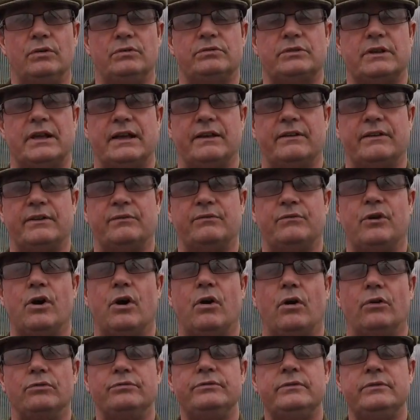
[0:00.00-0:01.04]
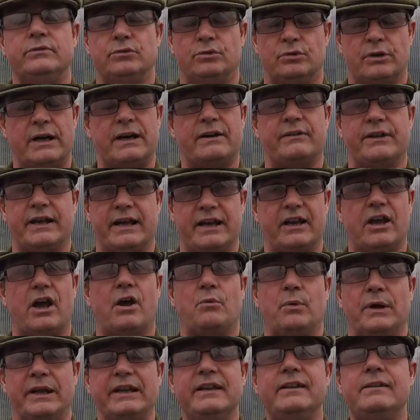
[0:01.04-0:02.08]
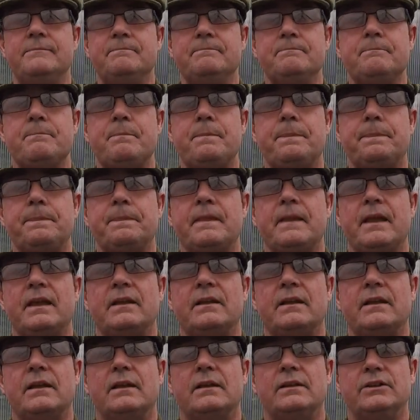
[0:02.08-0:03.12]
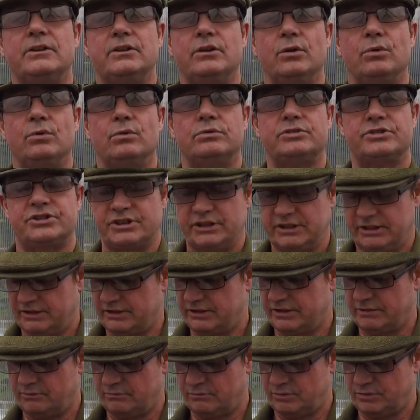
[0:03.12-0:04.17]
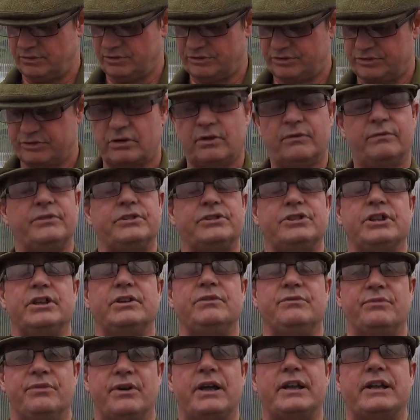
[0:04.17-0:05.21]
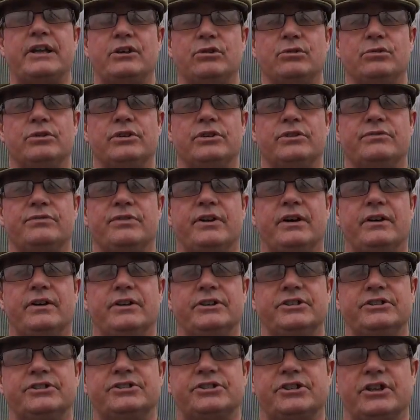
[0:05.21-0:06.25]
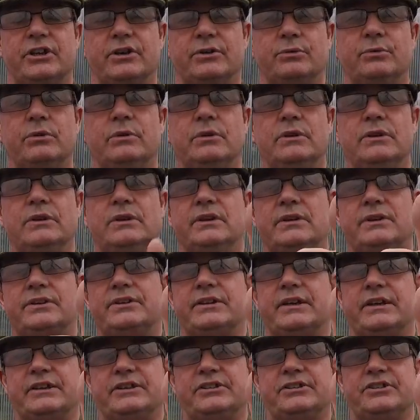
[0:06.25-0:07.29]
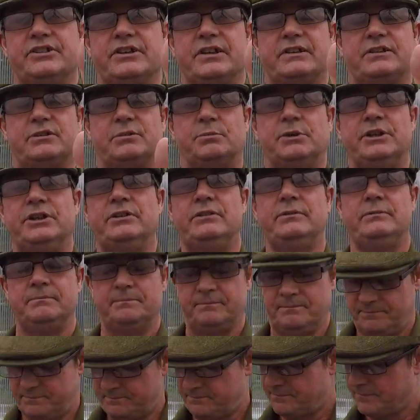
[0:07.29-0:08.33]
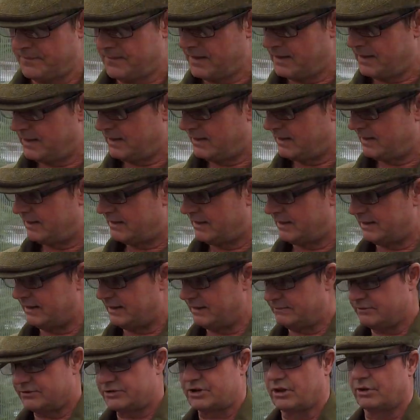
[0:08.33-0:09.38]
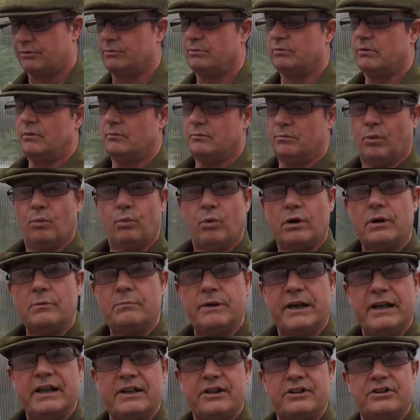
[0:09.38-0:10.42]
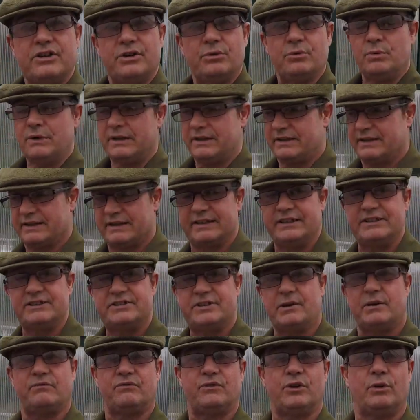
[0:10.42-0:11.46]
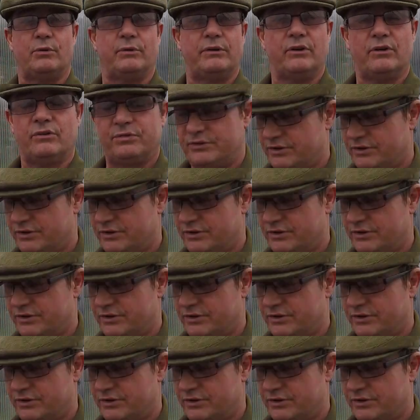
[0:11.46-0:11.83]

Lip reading: how they've gone or how they're going, you'll see that it was obviously very good advice. So thank you, gentlemen. But what I'm going to do with these, I'm going off